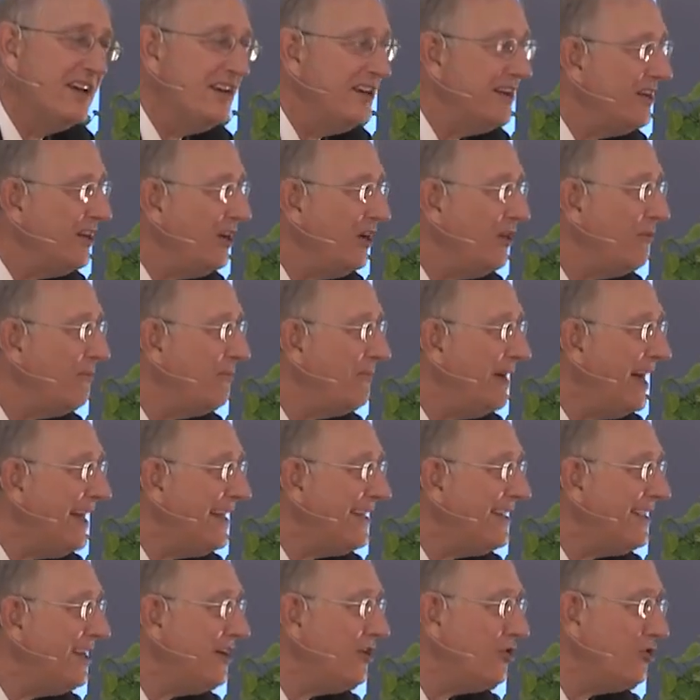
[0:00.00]
no
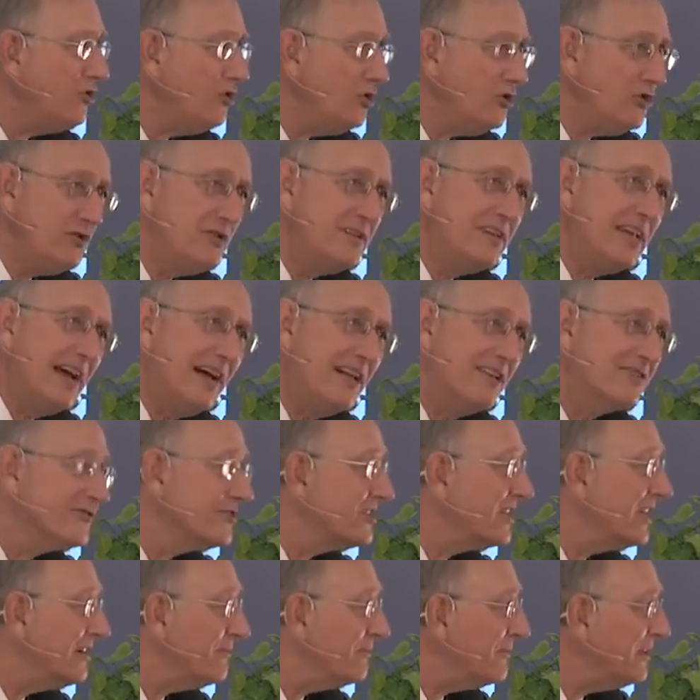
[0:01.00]
matter who
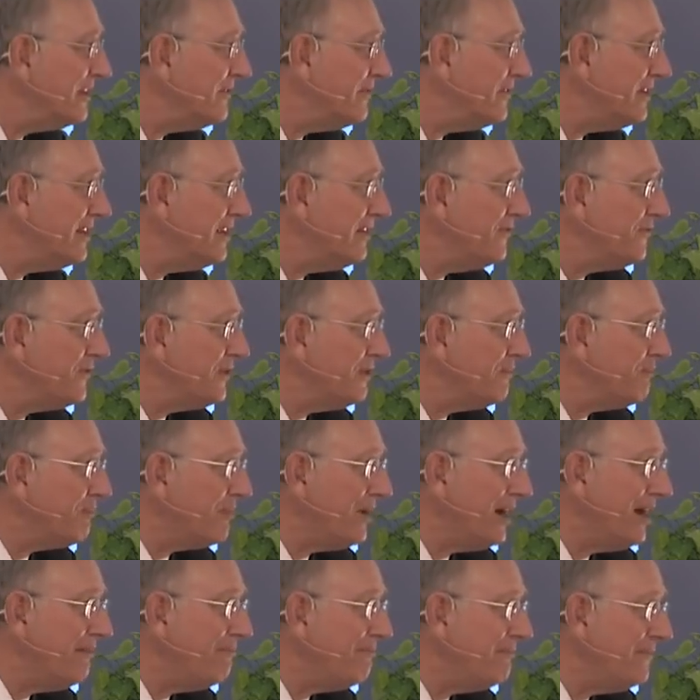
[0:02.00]
tells him, even if the
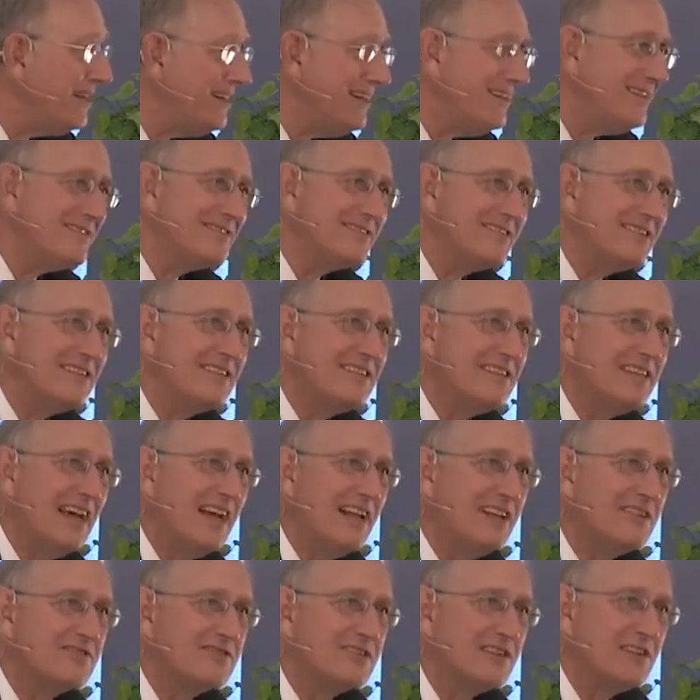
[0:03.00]
Prime Minister
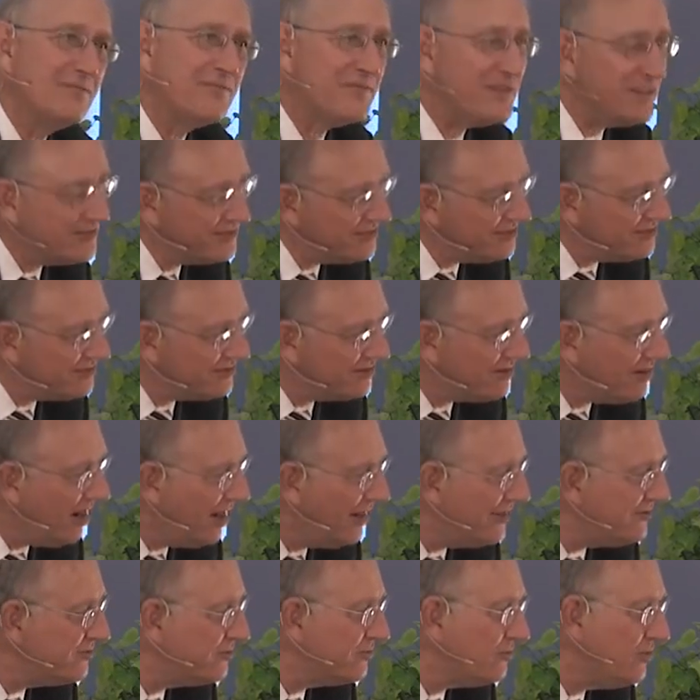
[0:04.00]
tells him, this is
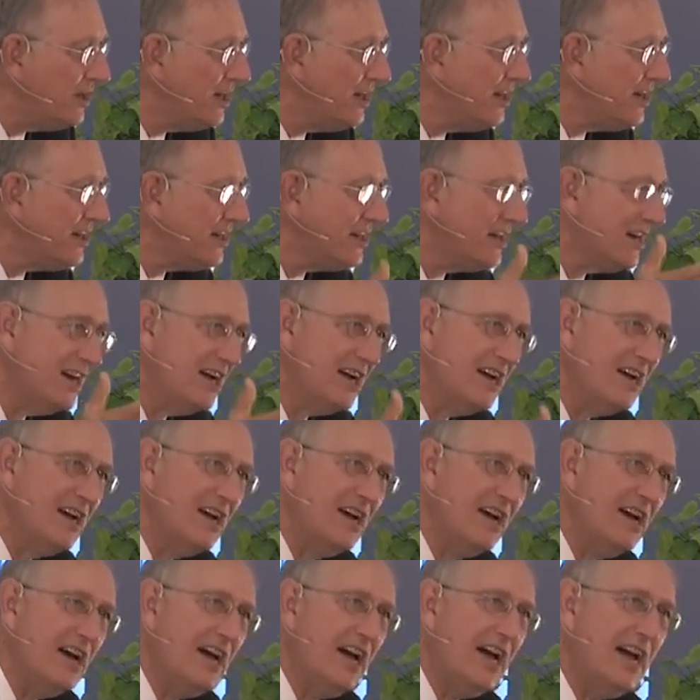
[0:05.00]
God's work,
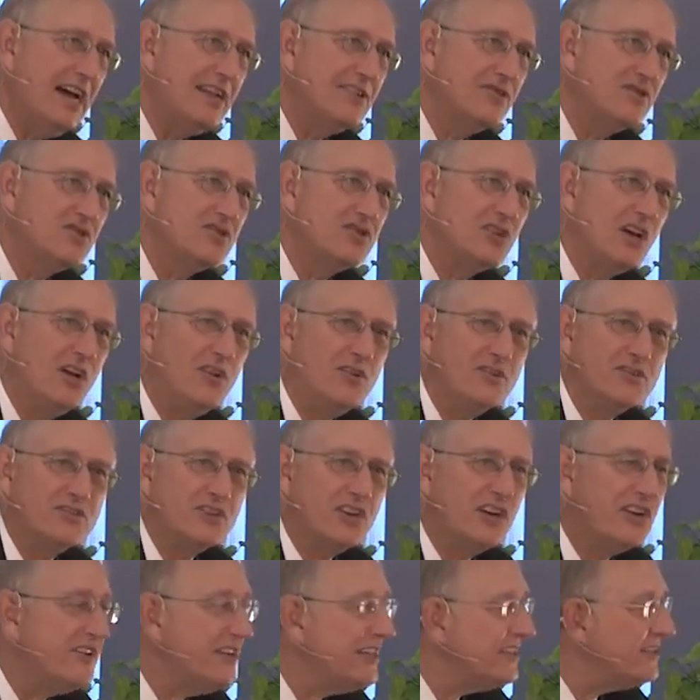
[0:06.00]
and souls
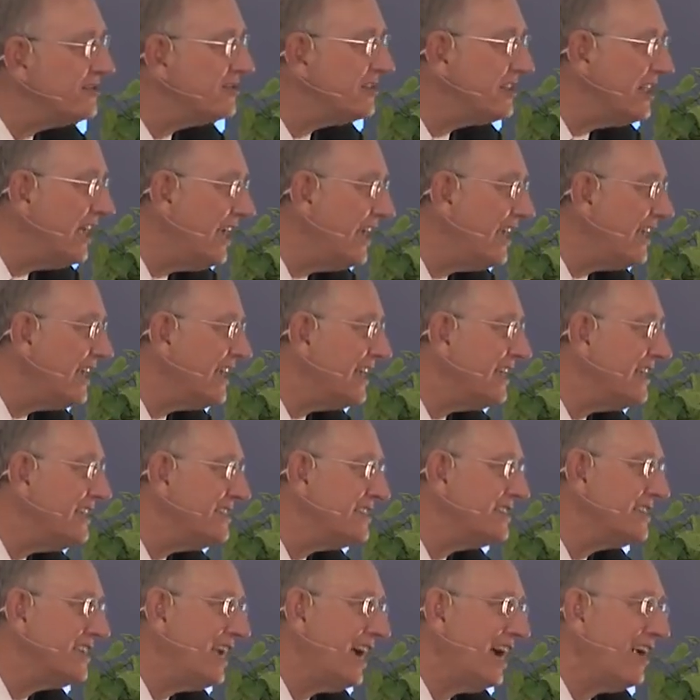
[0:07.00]
are at stake,
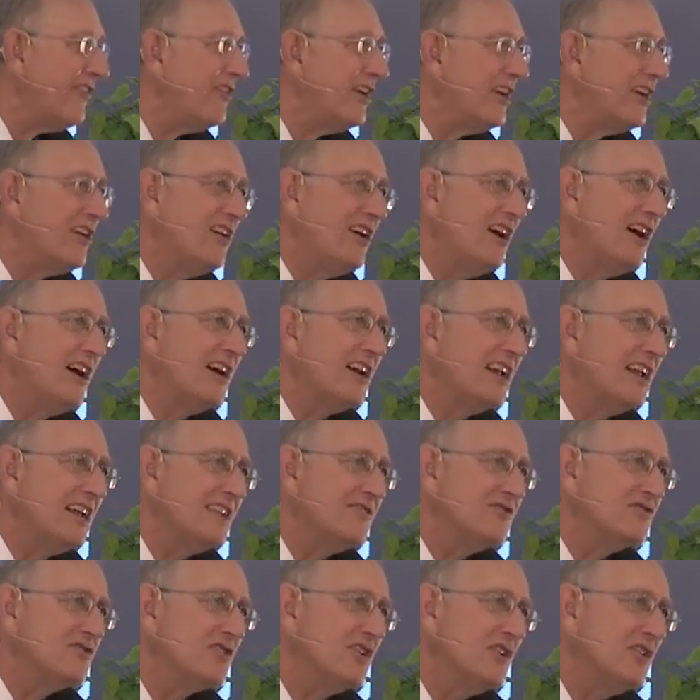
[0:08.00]
he's carrying on.
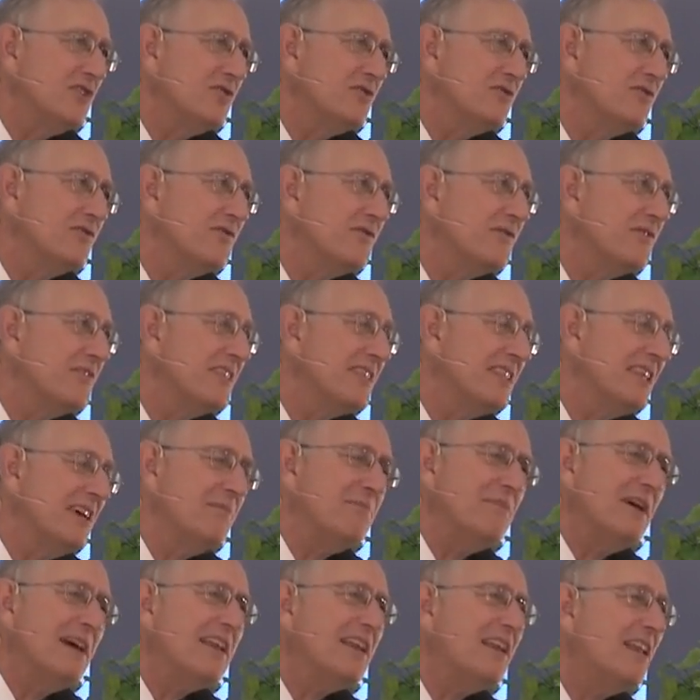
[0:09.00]
And so they
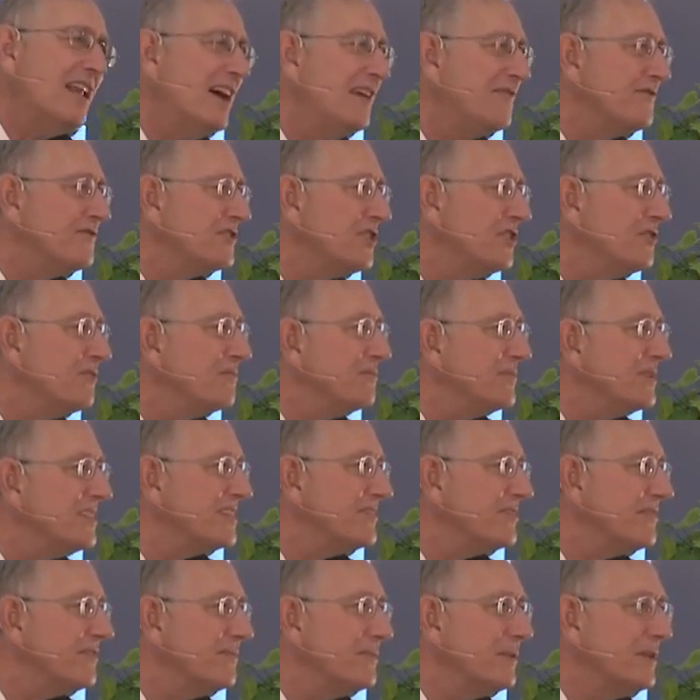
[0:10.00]
made life so
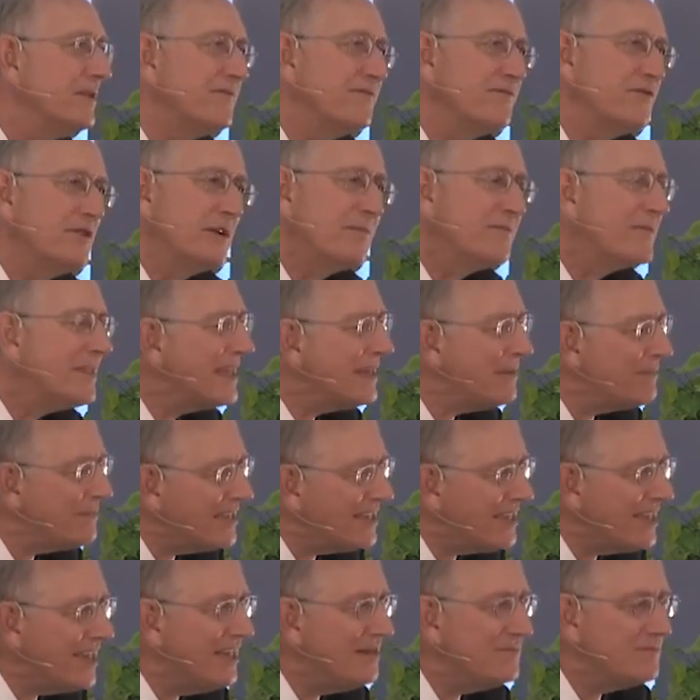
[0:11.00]
miserable for him that he
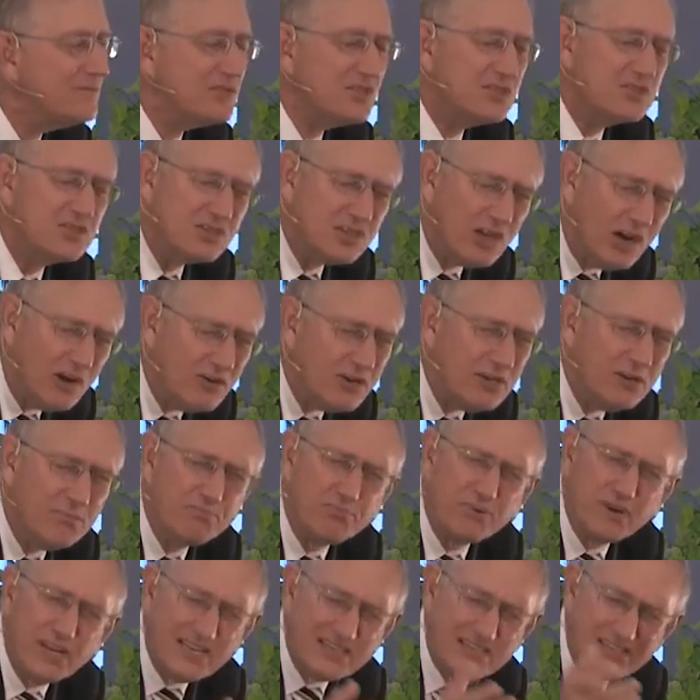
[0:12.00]
became so
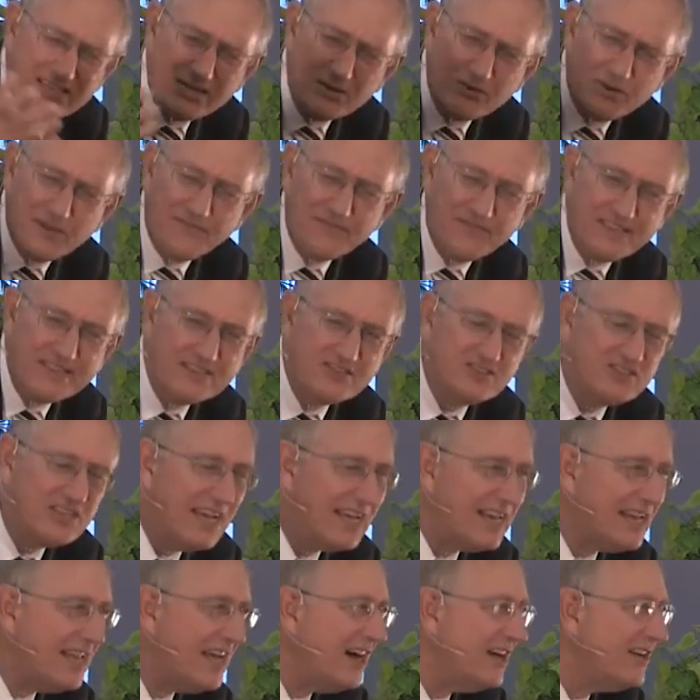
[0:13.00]
depressed, he went and
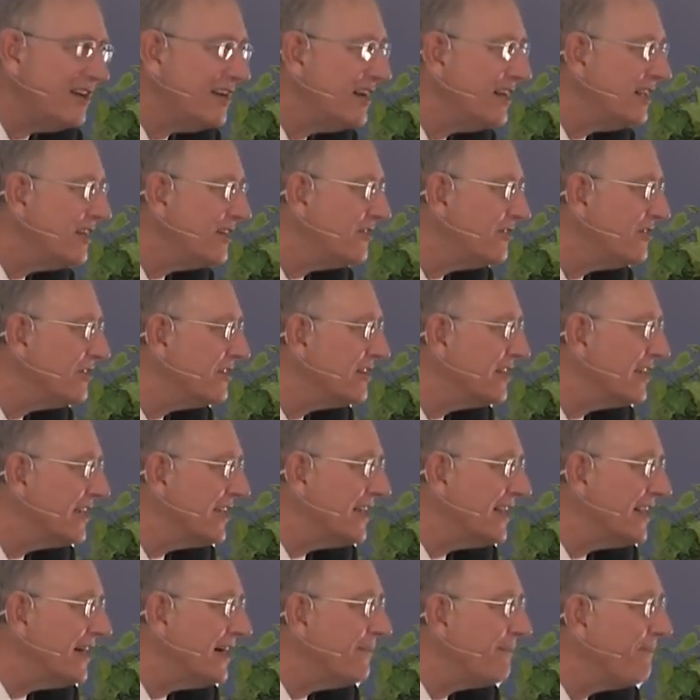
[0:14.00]
sat down and he couldn't
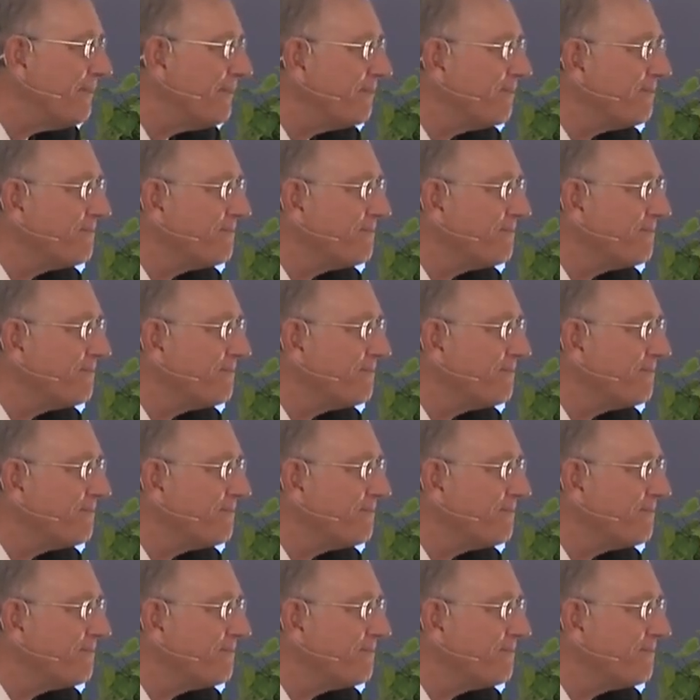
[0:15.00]
get up.